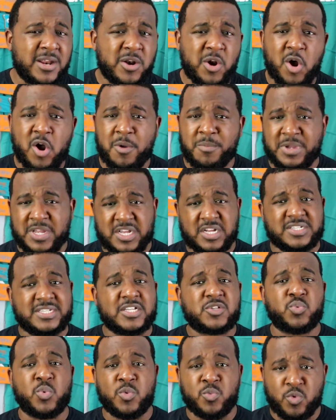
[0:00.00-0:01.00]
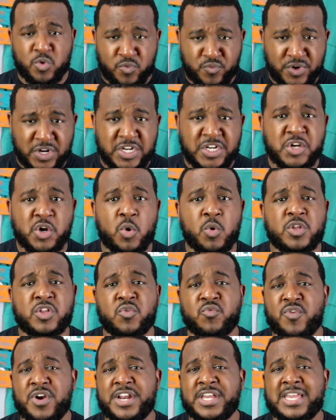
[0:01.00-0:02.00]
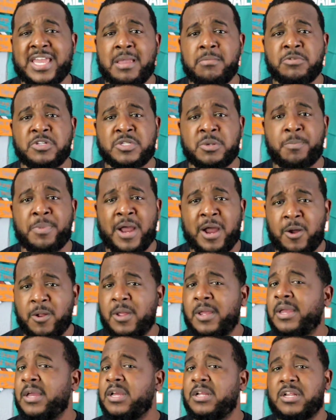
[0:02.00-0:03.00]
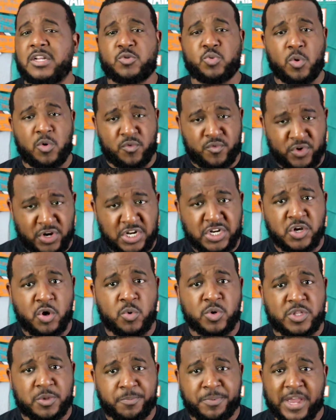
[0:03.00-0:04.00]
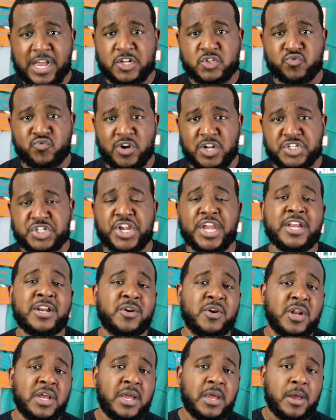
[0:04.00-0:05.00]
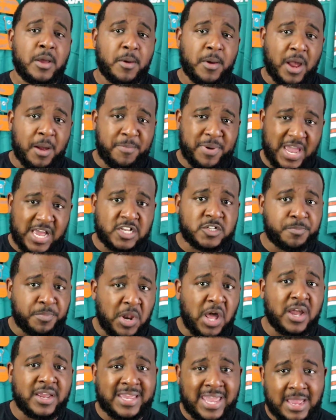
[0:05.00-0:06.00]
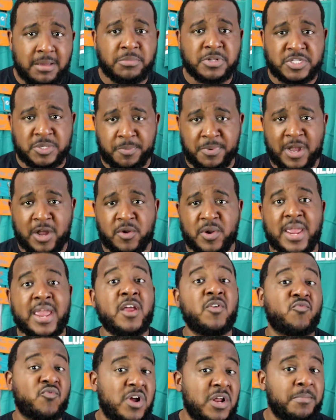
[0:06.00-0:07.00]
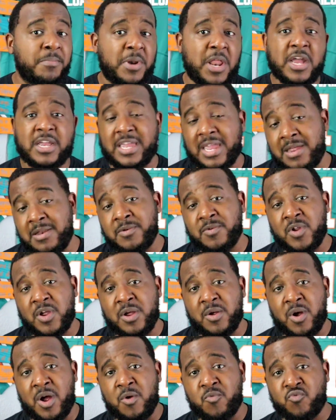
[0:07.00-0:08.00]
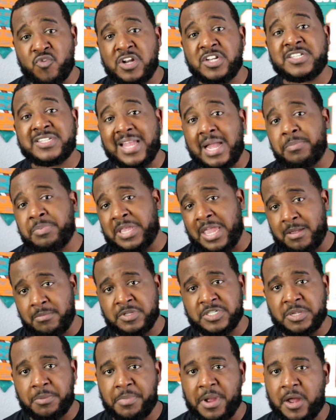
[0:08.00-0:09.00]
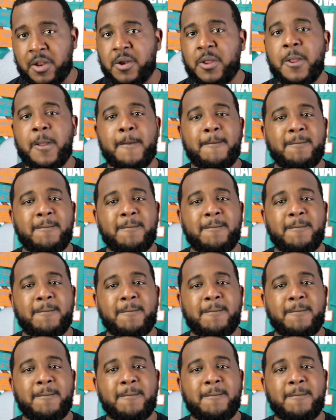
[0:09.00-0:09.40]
and on, because that's when we'll really know what the running game is about. That's when we'll really know what the pass rush and pass block game is about, and run block and run stop game is about.